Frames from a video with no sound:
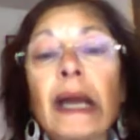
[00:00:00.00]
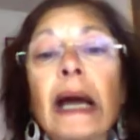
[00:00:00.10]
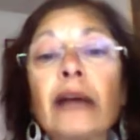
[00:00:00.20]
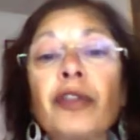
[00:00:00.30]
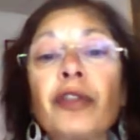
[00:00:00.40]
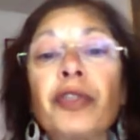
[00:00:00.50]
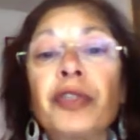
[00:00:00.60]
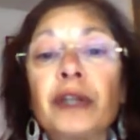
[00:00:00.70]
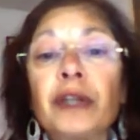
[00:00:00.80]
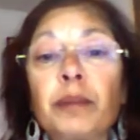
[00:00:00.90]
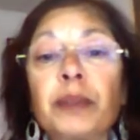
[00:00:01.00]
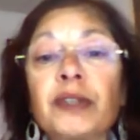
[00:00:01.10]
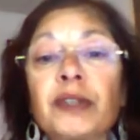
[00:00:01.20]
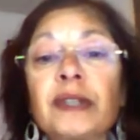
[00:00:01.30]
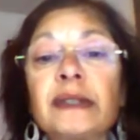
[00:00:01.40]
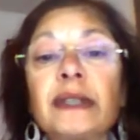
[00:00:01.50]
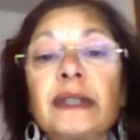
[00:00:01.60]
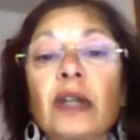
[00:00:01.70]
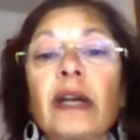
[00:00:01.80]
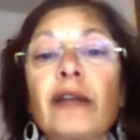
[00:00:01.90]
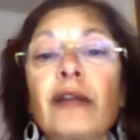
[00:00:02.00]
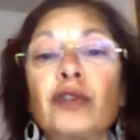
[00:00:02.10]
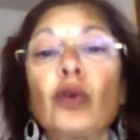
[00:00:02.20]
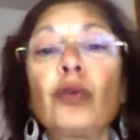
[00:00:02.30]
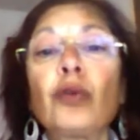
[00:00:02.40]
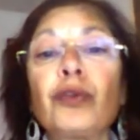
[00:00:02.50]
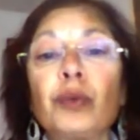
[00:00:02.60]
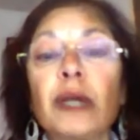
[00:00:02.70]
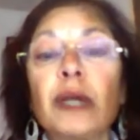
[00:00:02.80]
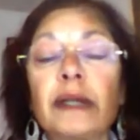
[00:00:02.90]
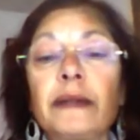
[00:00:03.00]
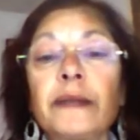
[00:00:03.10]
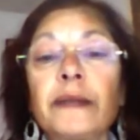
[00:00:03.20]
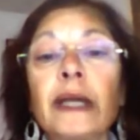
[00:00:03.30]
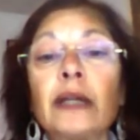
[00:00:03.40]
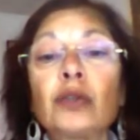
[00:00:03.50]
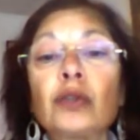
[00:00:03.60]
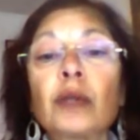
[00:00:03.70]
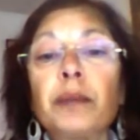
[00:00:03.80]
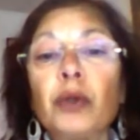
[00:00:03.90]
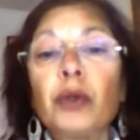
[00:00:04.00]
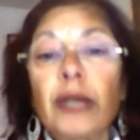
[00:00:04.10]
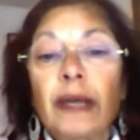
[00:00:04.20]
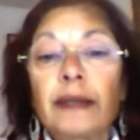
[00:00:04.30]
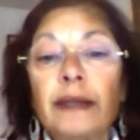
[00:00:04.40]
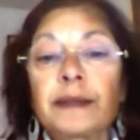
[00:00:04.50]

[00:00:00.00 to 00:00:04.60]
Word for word: and third persons did not have to go through her to communicate.